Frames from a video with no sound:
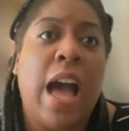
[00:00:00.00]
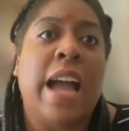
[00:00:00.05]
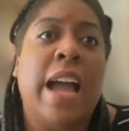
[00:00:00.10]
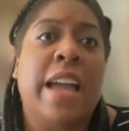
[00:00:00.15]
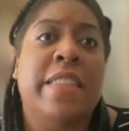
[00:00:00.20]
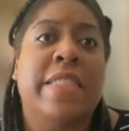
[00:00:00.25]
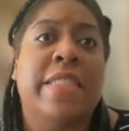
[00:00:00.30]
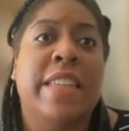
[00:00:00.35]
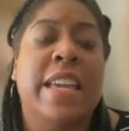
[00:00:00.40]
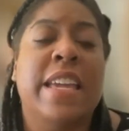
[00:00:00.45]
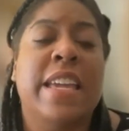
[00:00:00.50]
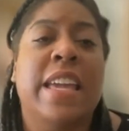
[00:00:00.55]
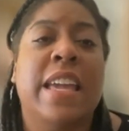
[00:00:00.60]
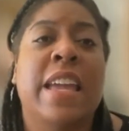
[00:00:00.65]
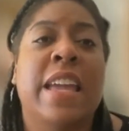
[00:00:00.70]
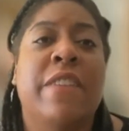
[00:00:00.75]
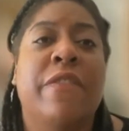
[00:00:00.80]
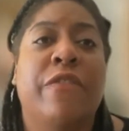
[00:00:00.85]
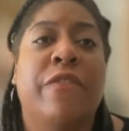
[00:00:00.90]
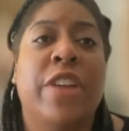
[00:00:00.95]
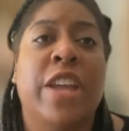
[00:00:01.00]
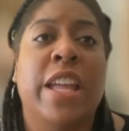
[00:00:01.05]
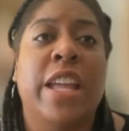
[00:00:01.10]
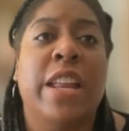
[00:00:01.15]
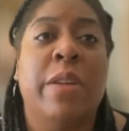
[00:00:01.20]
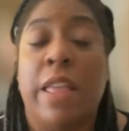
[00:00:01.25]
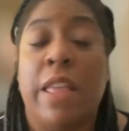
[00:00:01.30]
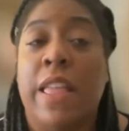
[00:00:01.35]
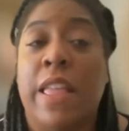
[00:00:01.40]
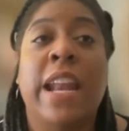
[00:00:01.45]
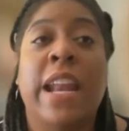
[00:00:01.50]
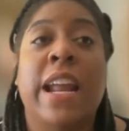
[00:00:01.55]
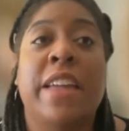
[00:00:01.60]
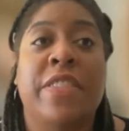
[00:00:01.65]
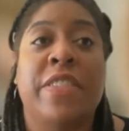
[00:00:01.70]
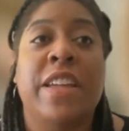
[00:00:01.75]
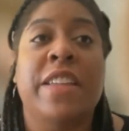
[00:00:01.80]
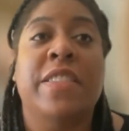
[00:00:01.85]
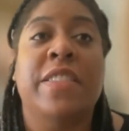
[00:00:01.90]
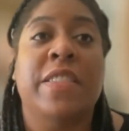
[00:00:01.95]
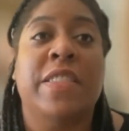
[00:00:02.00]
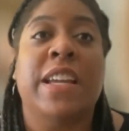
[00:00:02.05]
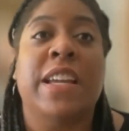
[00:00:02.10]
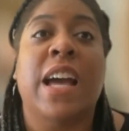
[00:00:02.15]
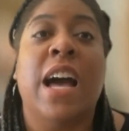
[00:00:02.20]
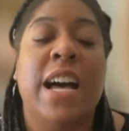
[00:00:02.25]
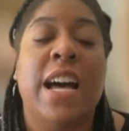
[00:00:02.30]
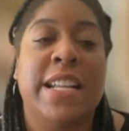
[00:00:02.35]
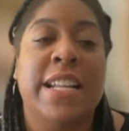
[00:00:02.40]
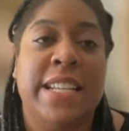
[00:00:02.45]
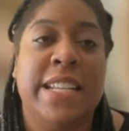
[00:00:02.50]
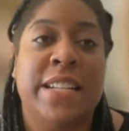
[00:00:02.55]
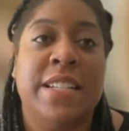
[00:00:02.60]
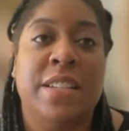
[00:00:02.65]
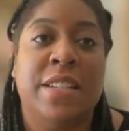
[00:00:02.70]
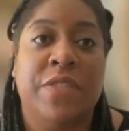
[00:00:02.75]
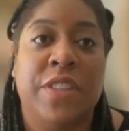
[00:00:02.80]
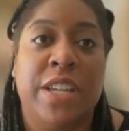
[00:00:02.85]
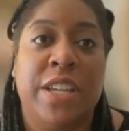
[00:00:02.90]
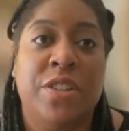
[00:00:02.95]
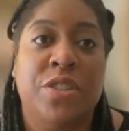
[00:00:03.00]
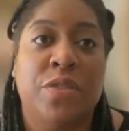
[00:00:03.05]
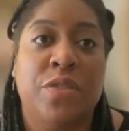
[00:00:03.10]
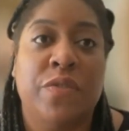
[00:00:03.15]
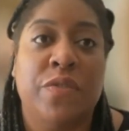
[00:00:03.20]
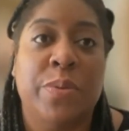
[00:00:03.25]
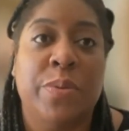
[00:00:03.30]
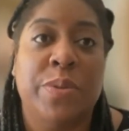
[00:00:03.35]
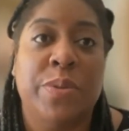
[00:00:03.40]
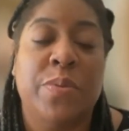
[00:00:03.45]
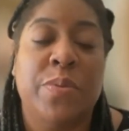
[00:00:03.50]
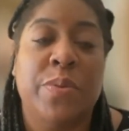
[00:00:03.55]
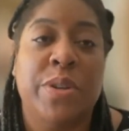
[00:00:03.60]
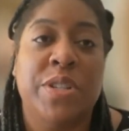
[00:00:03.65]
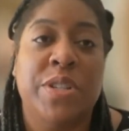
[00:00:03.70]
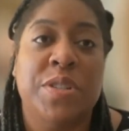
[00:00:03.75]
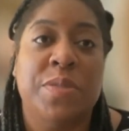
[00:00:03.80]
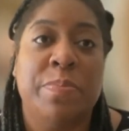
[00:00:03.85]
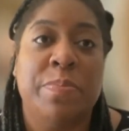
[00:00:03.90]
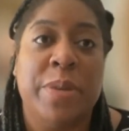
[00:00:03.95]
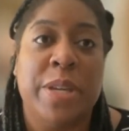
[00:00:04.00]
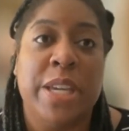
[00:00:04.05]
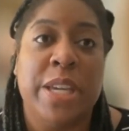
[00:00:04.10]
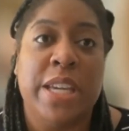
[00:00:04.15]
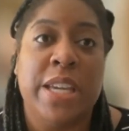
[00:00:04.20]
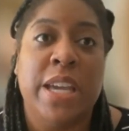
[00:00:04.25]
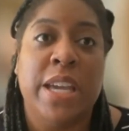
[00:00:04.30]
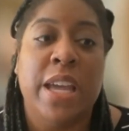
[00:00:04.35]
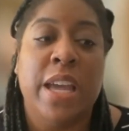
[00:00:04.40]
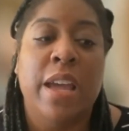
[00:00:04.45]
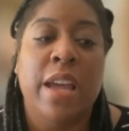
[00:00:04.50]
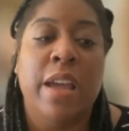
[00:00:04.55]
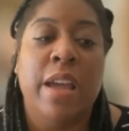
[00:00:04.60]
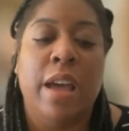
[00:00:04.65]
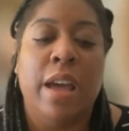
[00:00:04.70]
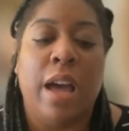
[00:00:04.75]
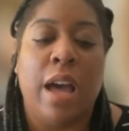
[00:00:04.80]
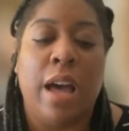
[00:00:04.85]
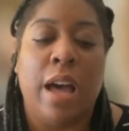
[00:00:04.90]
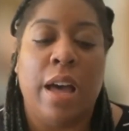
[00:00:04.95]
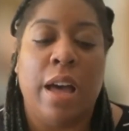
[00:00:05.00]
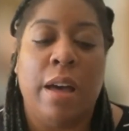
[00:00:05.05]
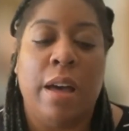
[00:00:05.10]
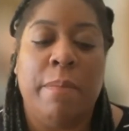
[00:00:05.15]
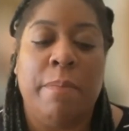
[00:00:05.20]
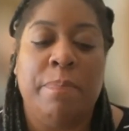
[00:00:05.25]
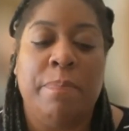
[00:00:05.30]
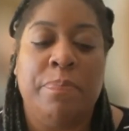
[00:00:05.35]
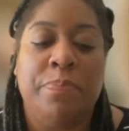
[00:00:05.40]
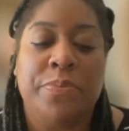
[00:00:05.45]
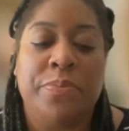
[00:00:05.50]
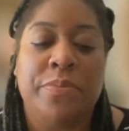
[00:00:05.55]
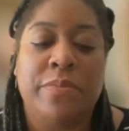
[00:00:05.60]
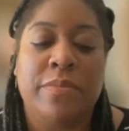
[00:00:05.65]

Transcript: I think if it, it and I think that the content of the interview is going to be um